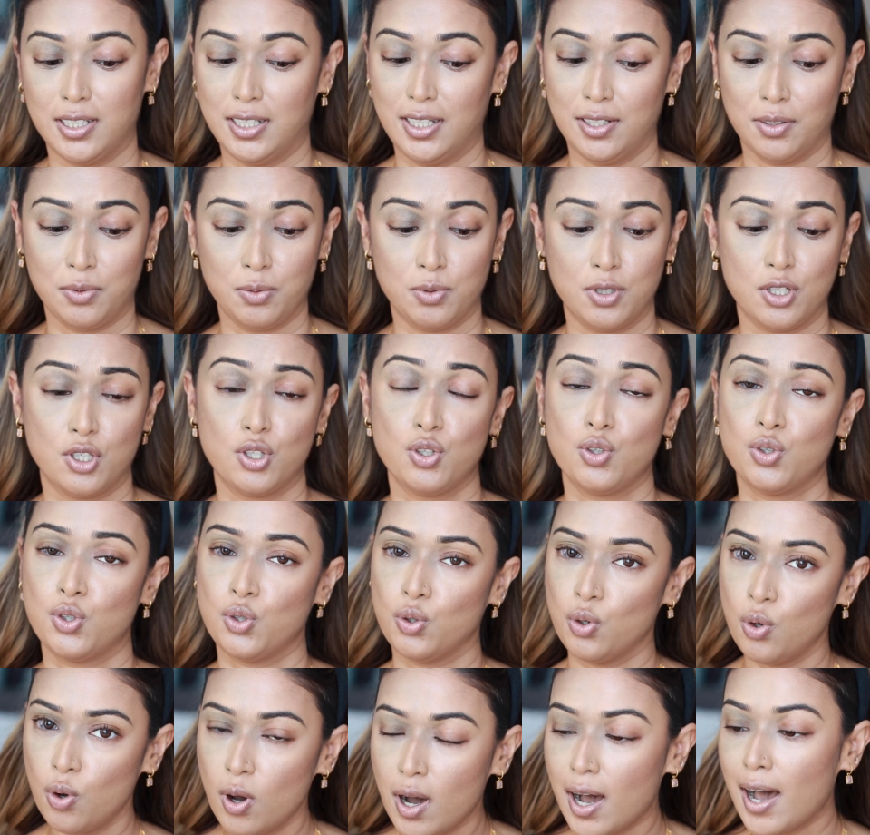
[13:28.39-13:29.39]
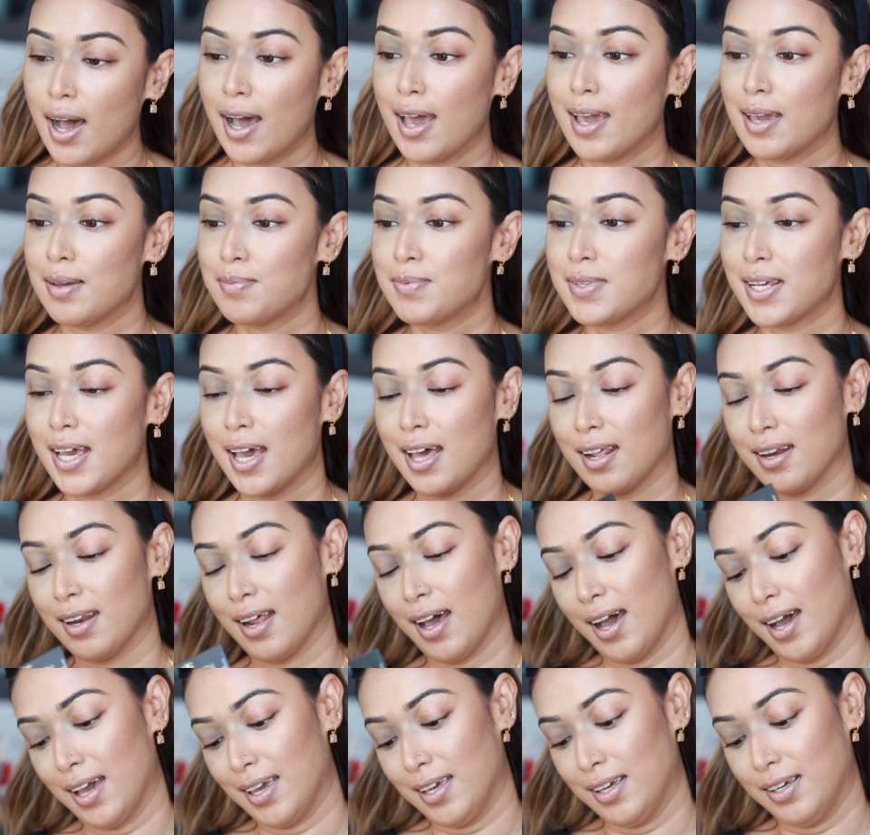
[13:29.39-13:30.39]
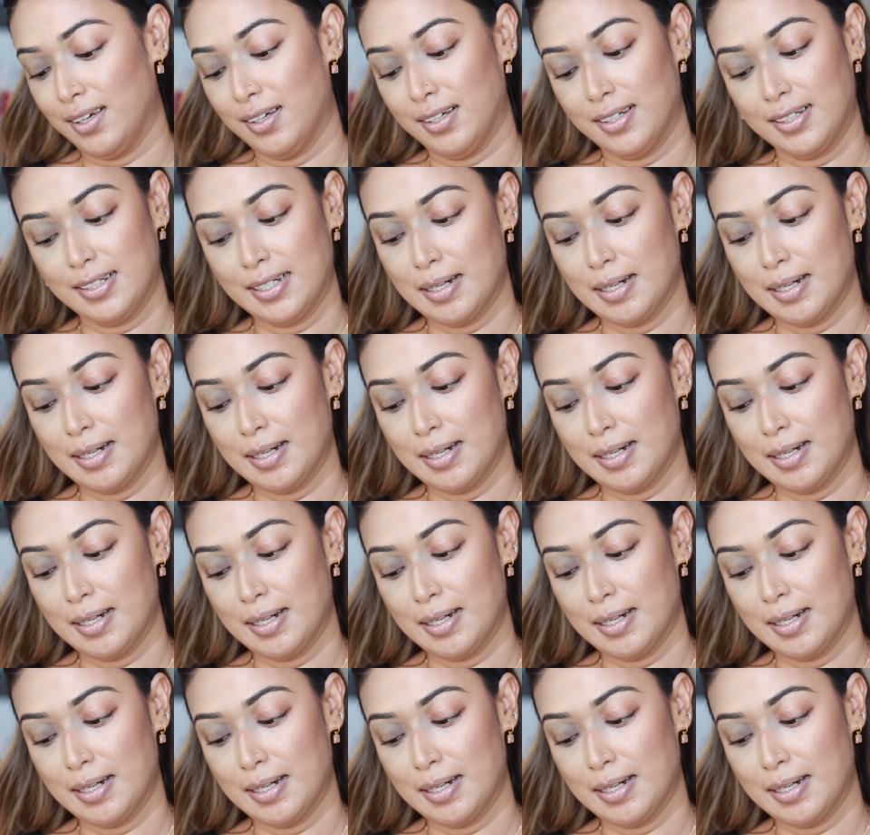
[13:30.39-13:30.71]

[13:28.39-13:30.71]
it was so hyped, and I